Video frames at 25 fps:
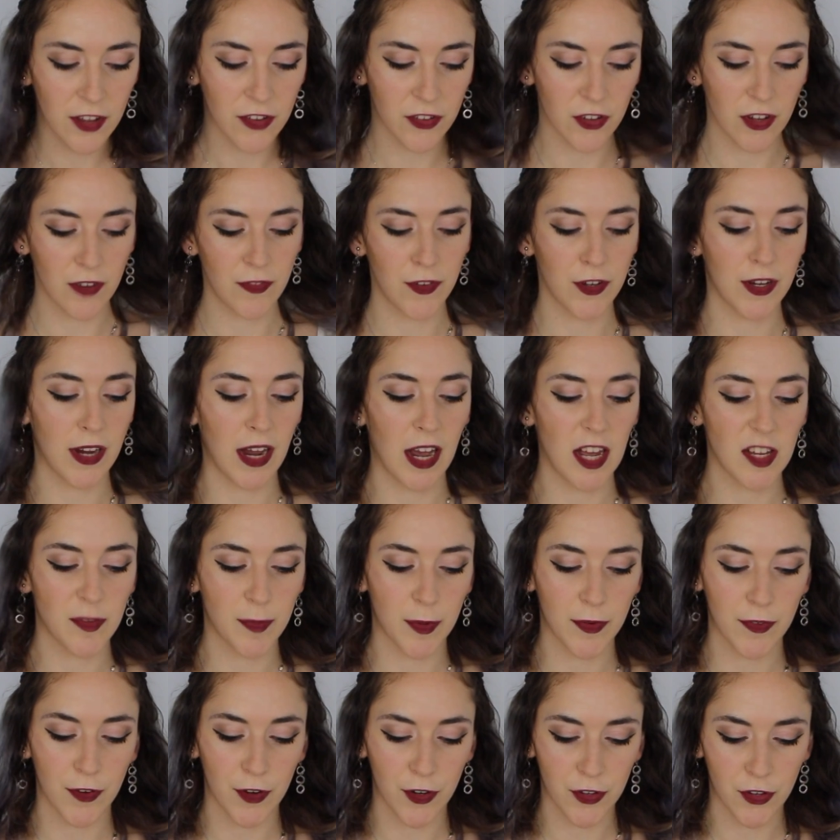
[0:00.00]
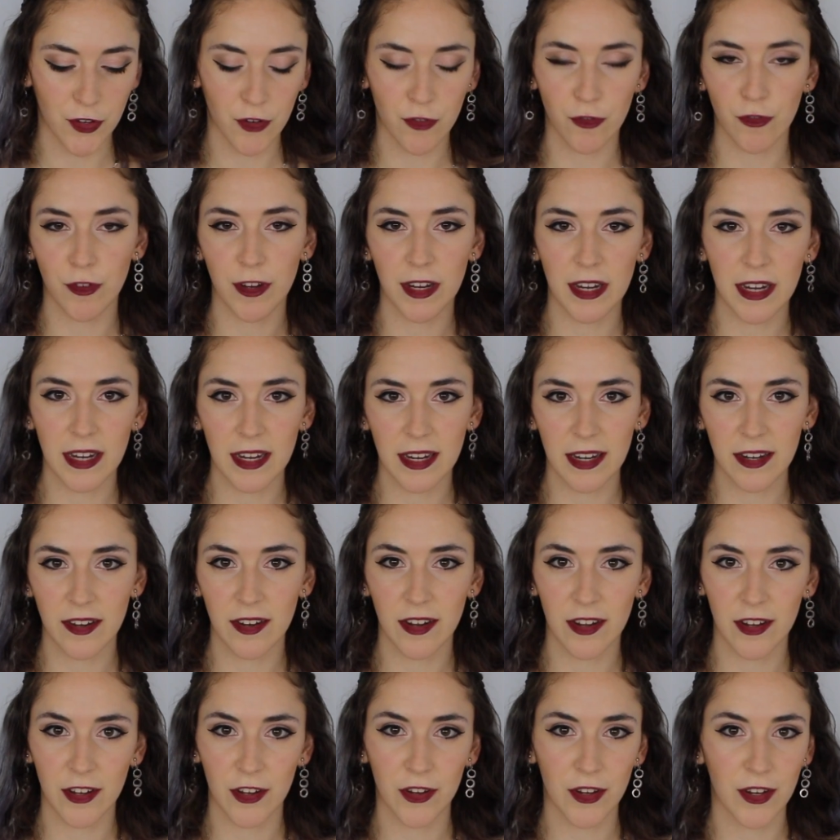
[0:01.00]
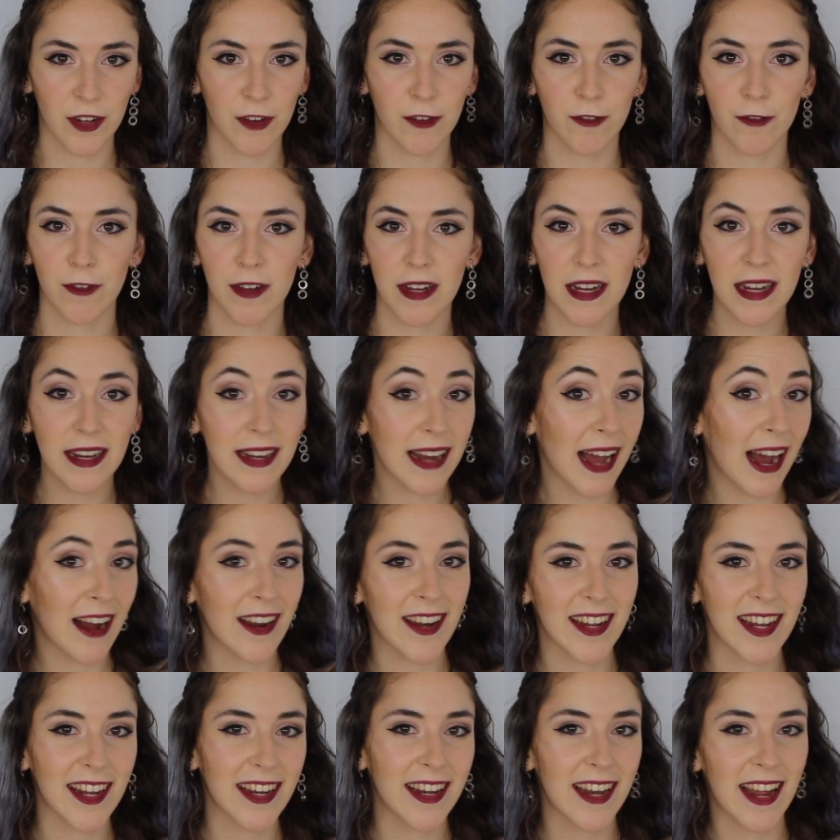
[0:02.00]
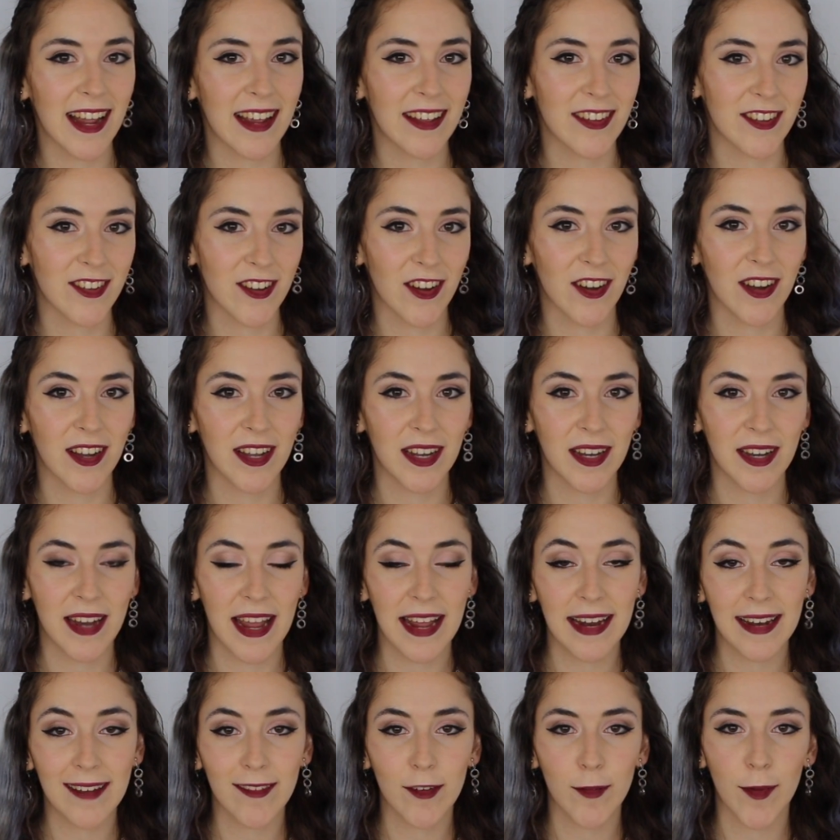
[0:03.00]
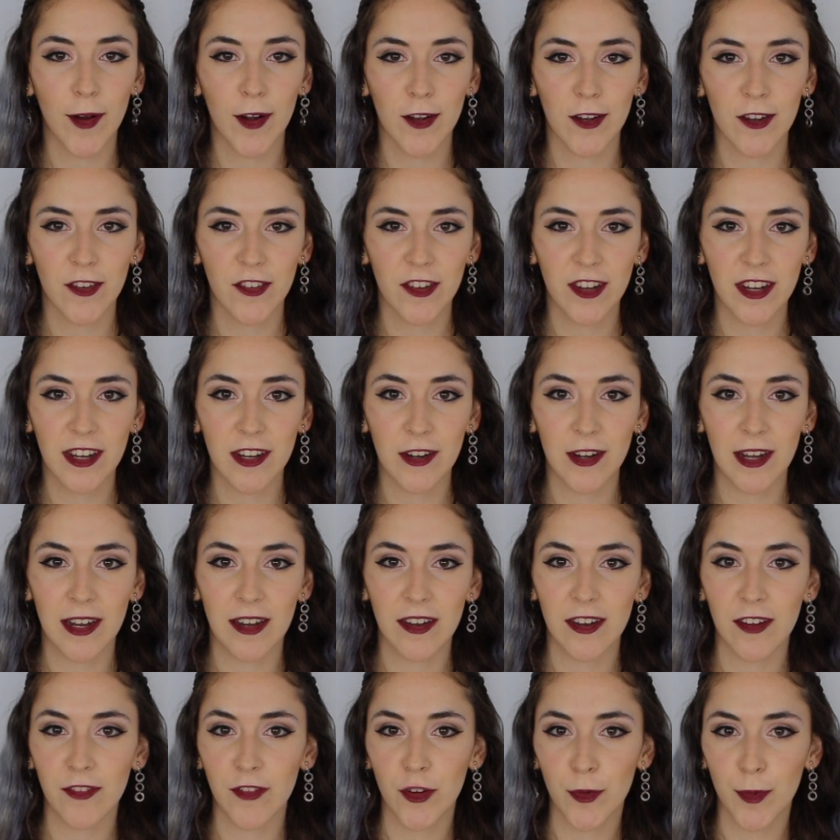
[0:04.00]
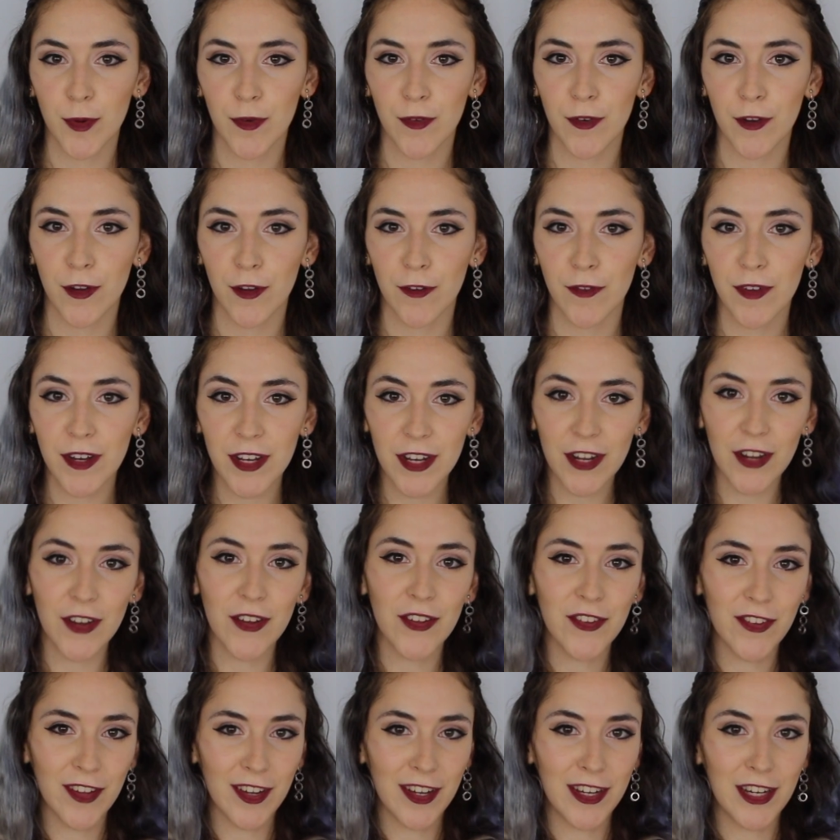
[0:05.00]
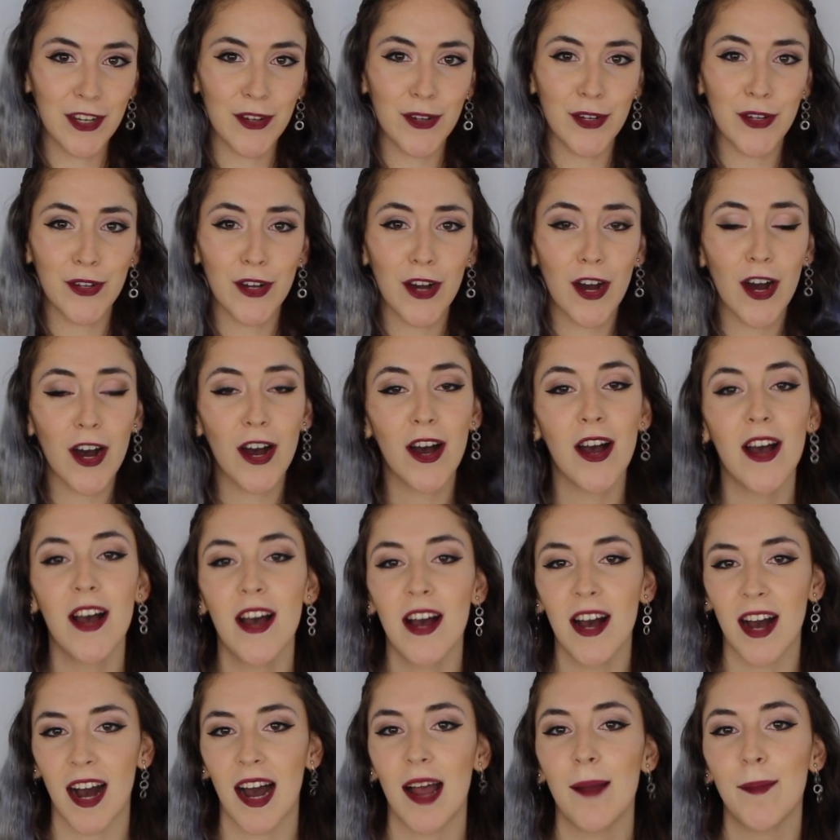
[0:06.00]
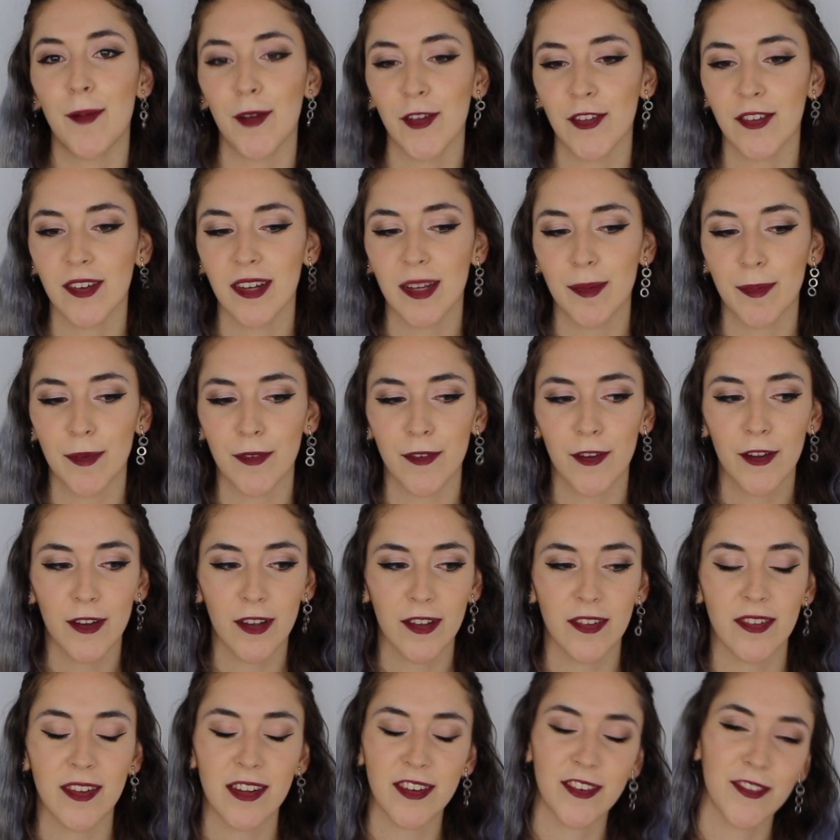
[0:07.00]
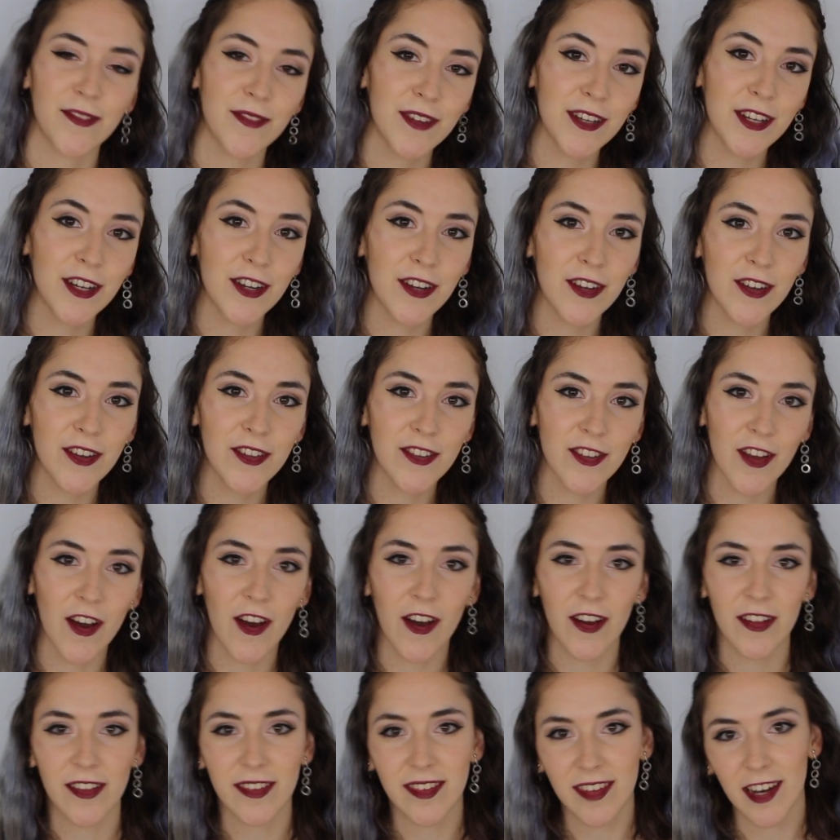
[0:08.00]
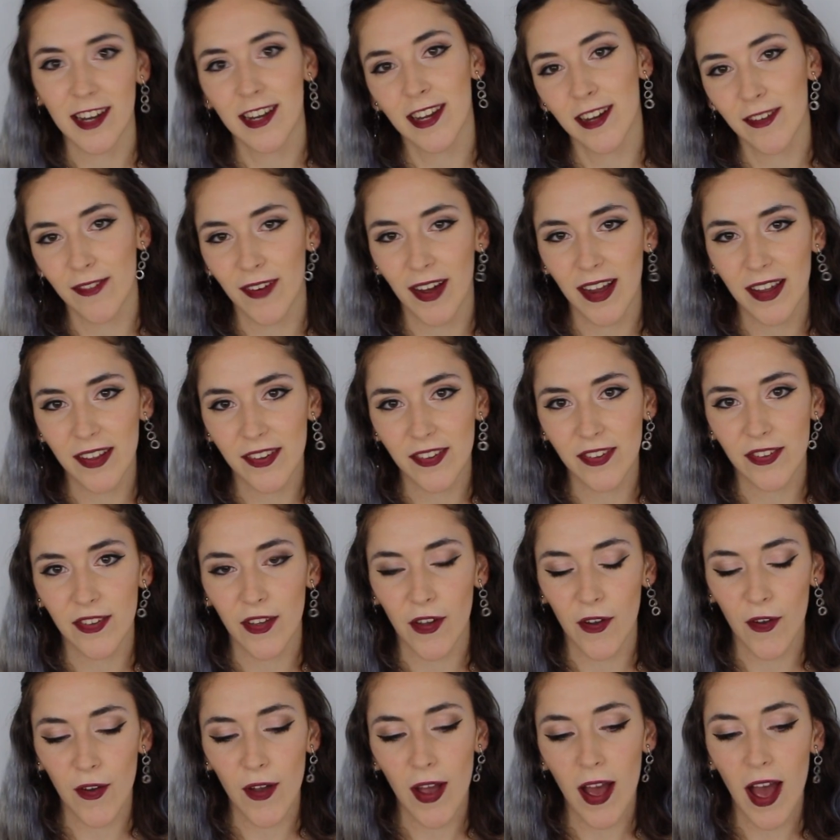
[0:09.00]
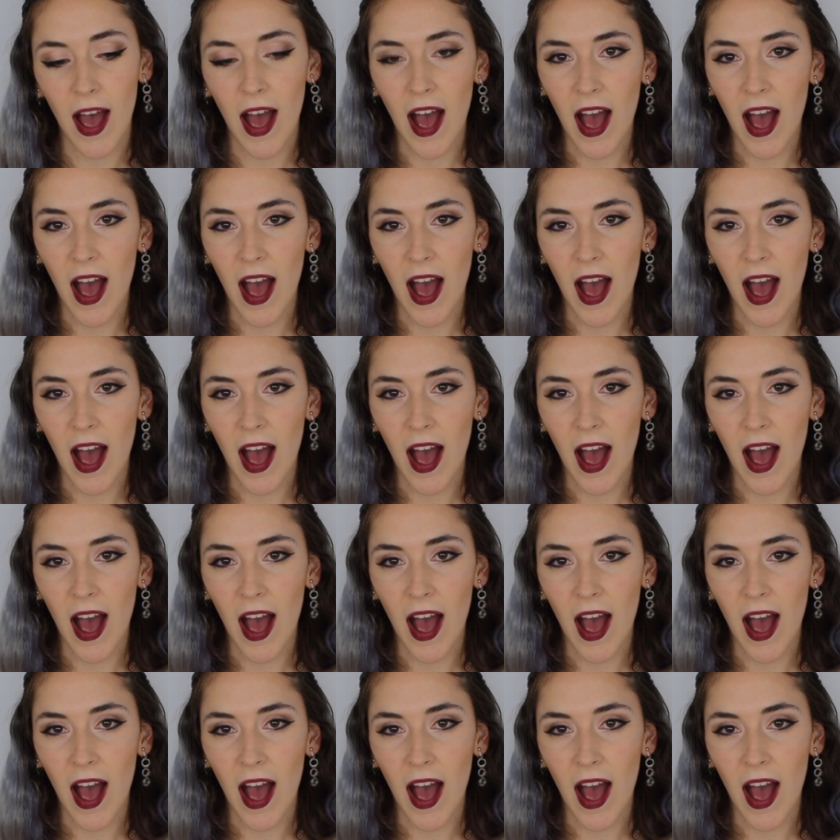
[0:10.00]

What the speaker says: So if you guys prefer to read, you can read how to get an A star in A-level biology, and if you prefer videos, here you are. I personally prefer listening to videos on study advice, so